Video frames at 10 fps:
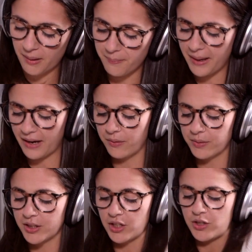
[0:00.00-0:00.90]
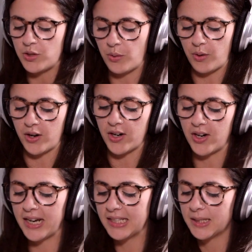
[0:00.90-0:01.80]
about
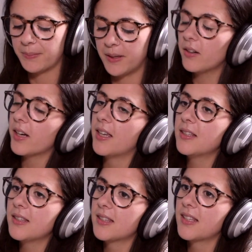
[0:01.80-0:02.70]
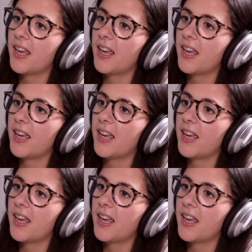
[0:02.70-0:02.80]
your experience